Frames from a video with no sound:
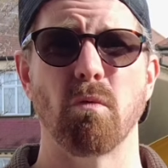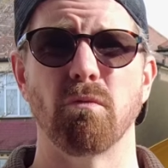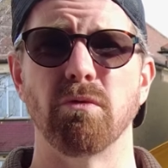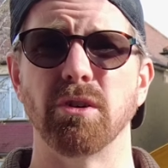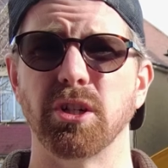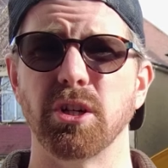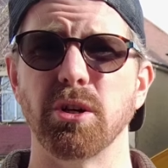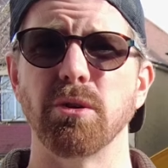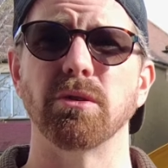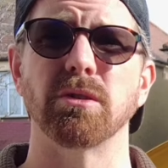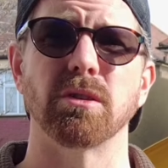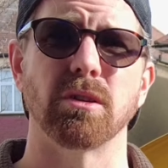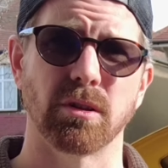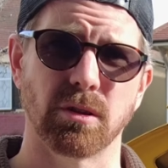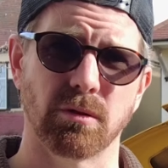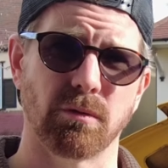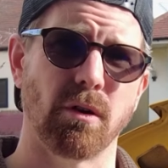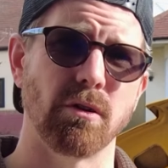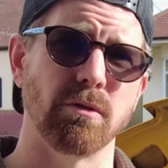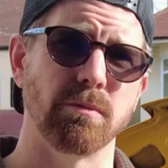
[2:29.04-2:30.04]
reduce the
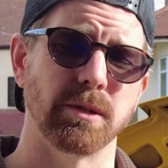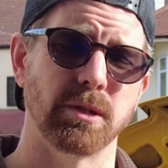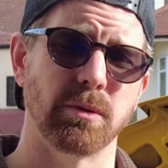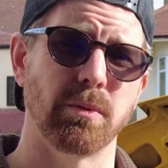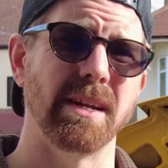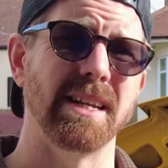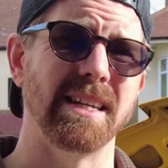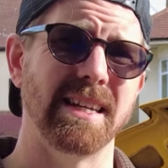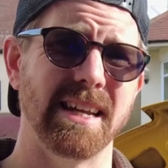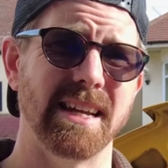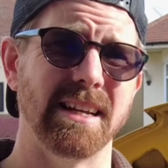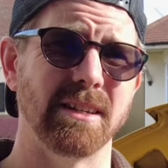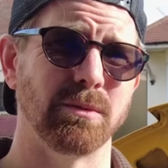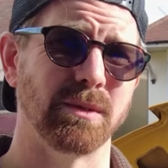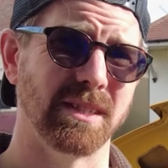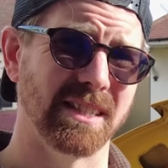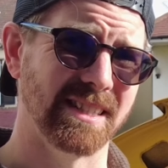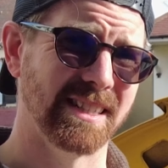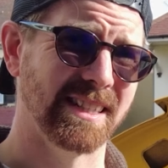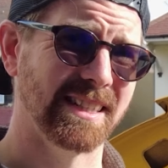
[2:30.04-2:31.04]
throw between gears,
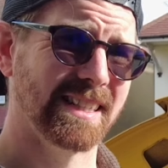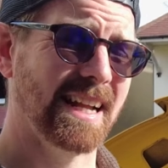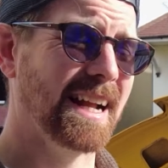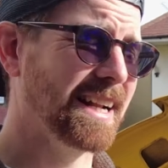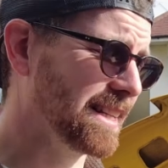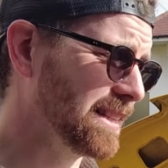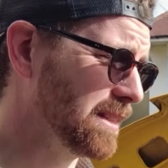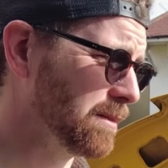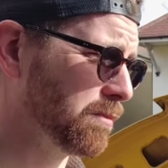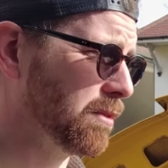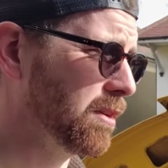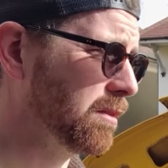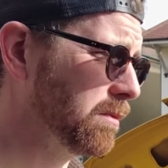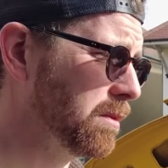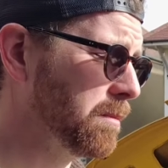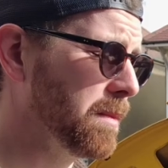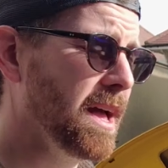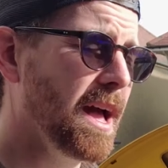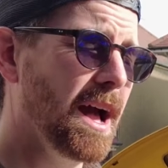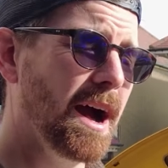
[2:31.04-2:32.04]
which is exactly the
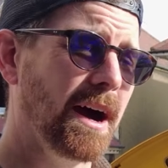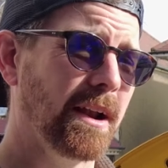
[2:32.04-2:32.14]
problem.